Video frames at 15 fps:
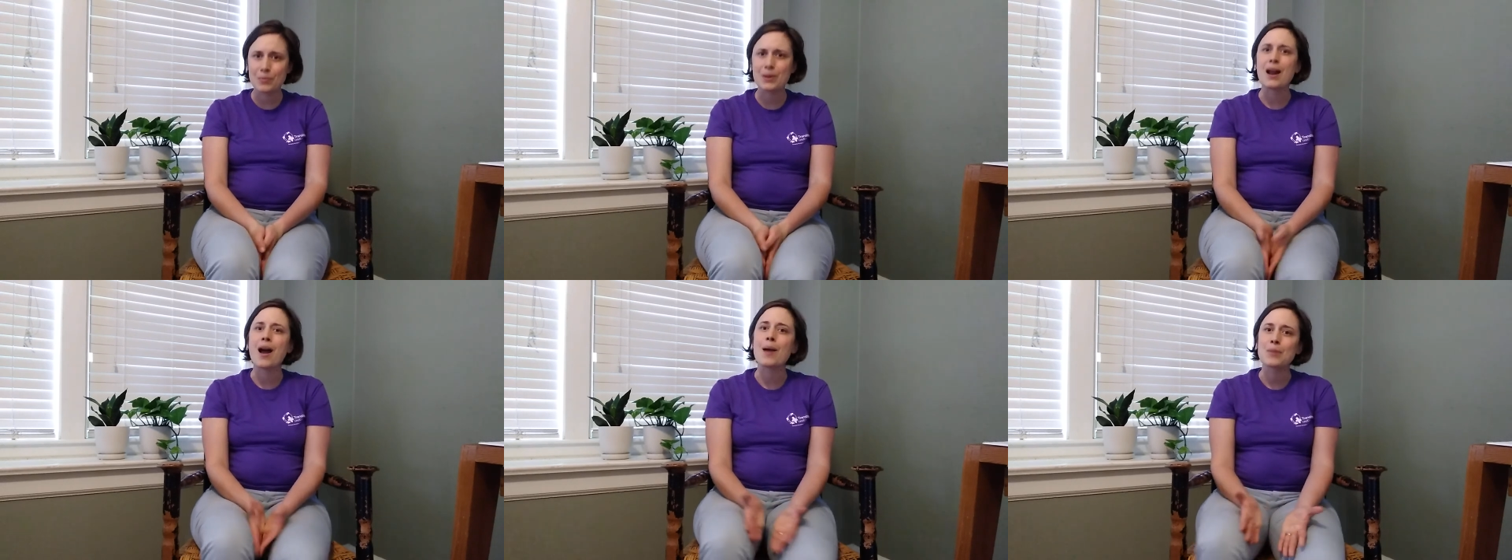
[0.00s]

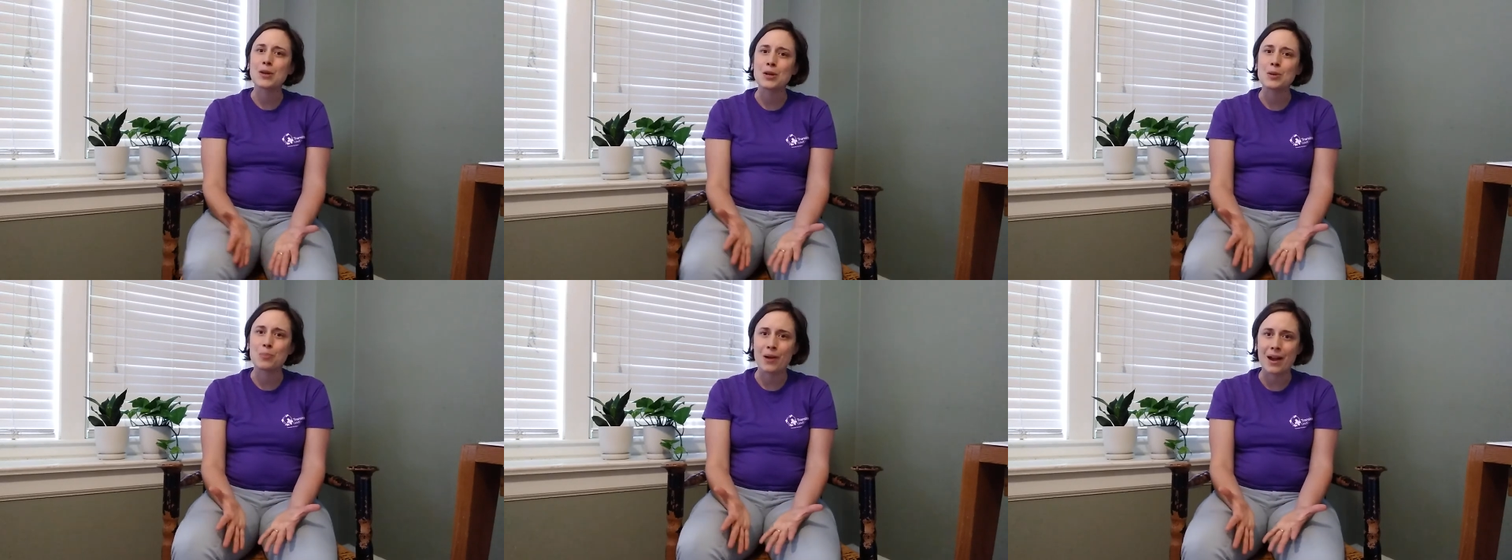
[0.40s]
but I'm
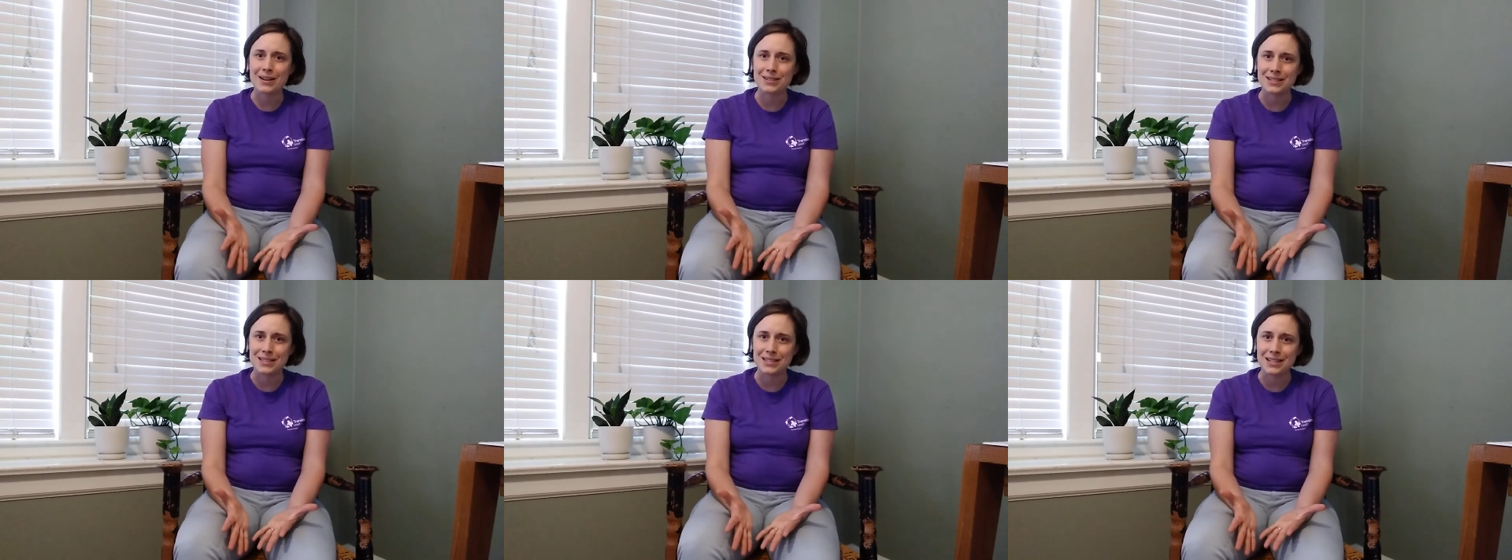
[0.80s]
going to
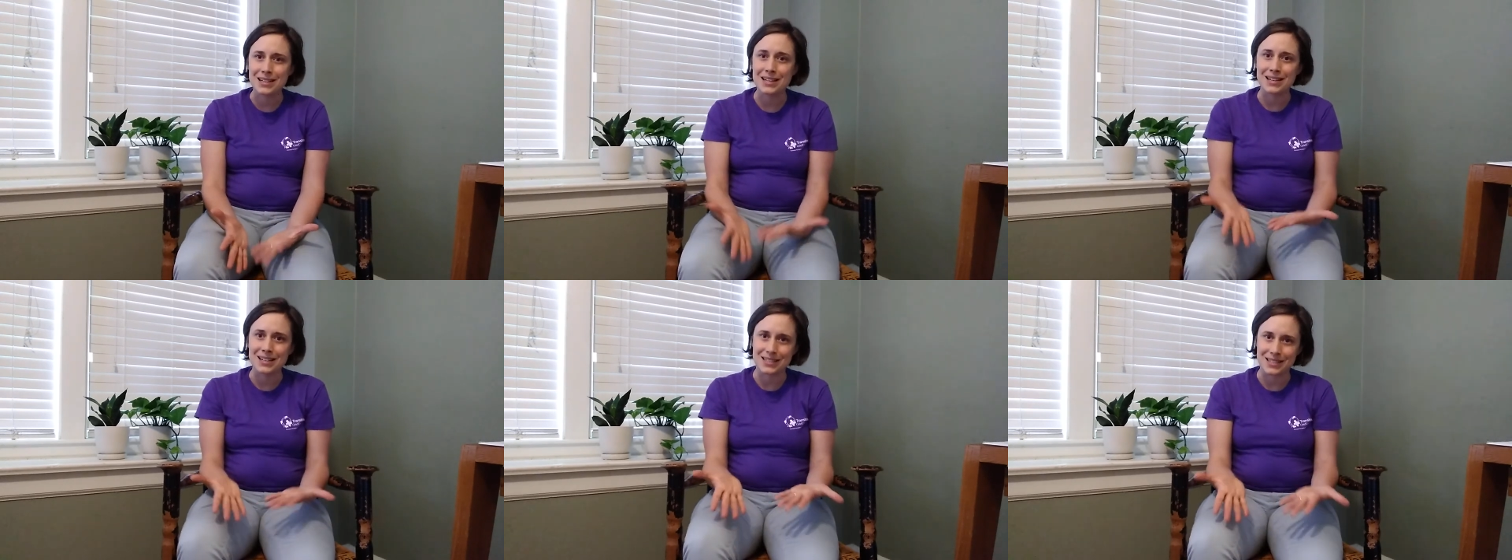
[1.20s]
practice it
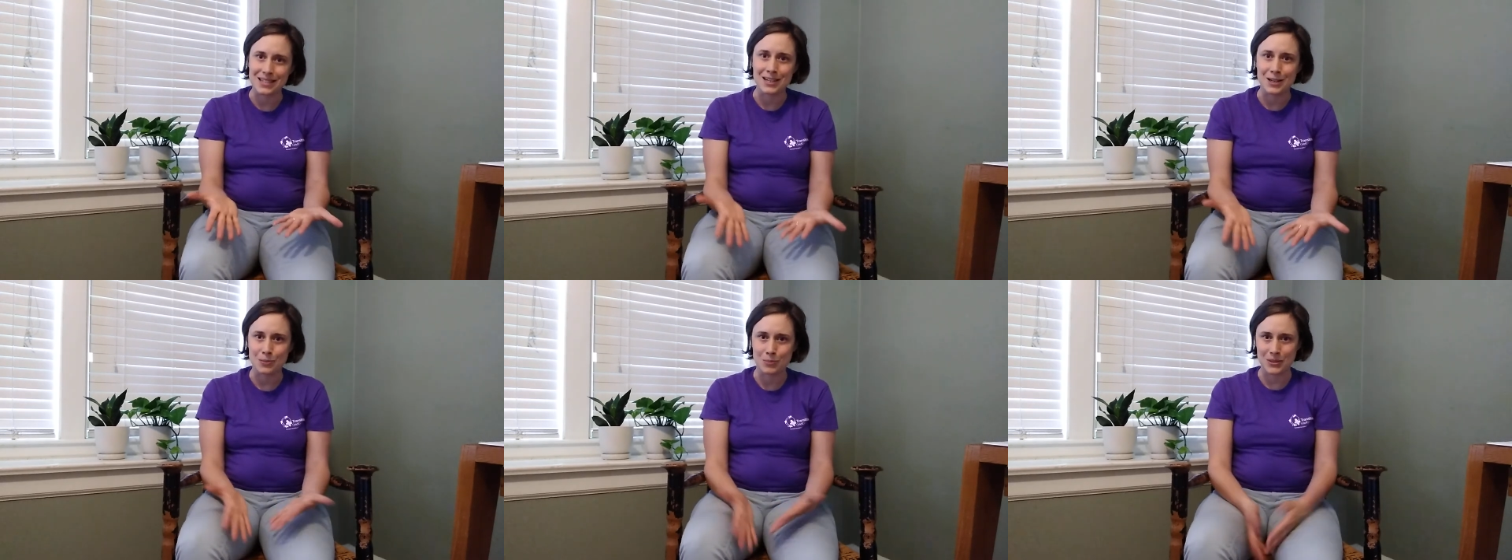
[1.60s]
in a
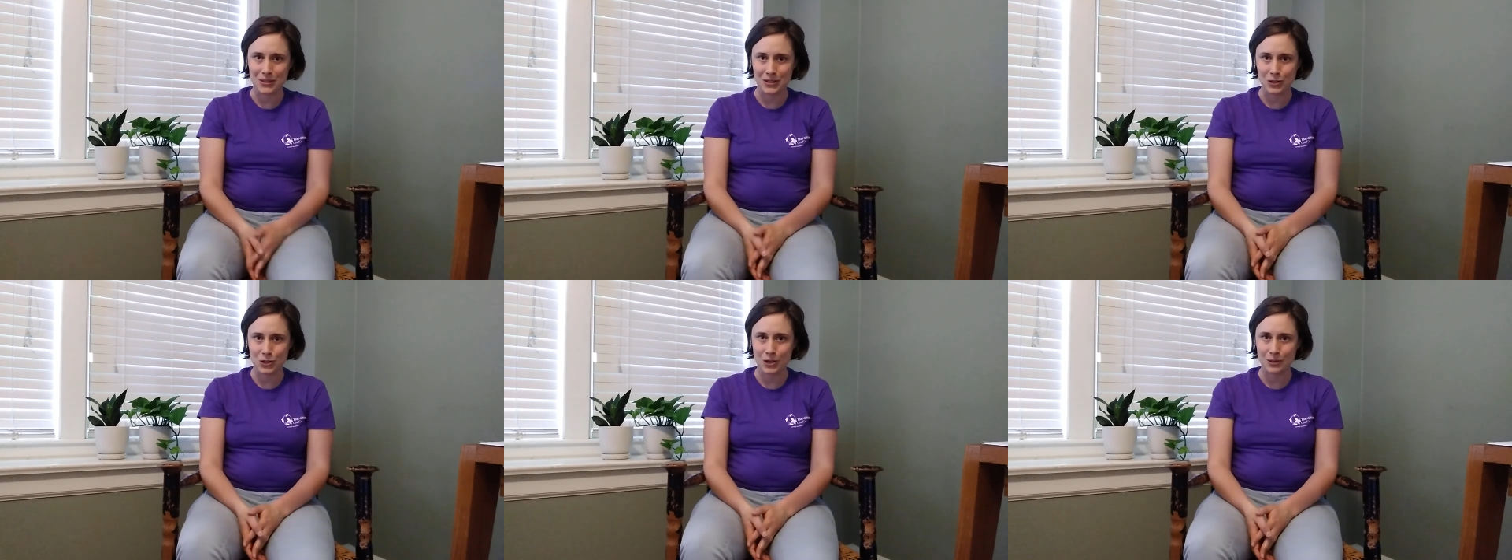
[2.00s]
seated
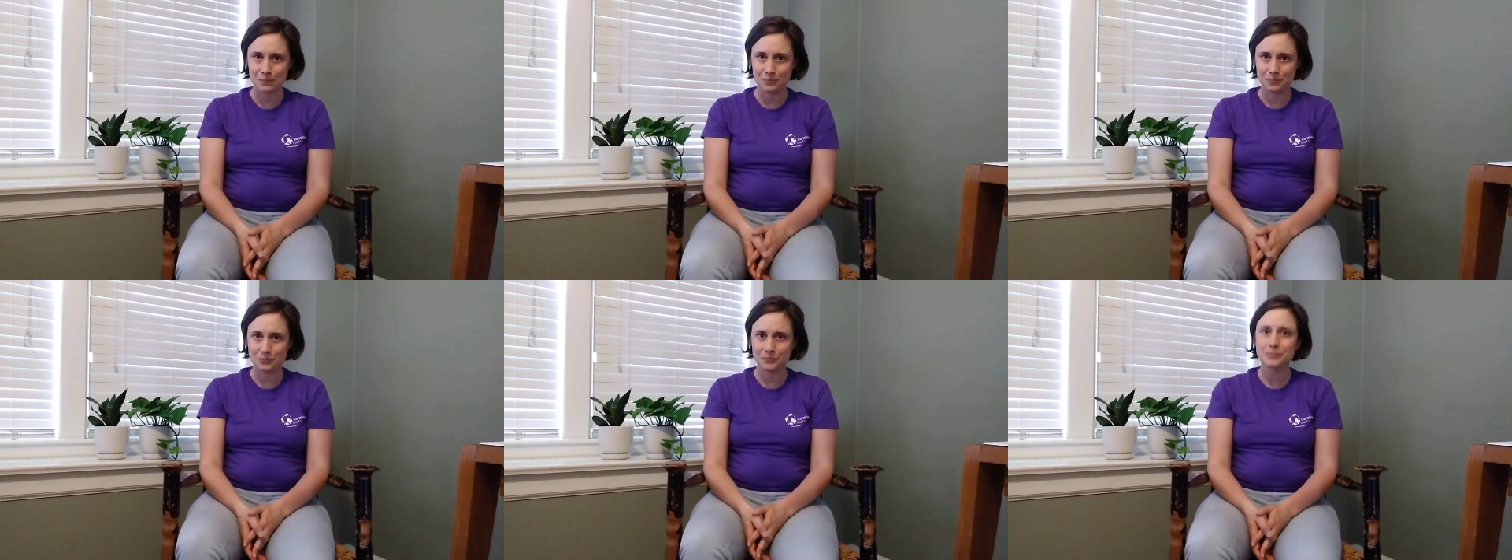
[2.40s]
position.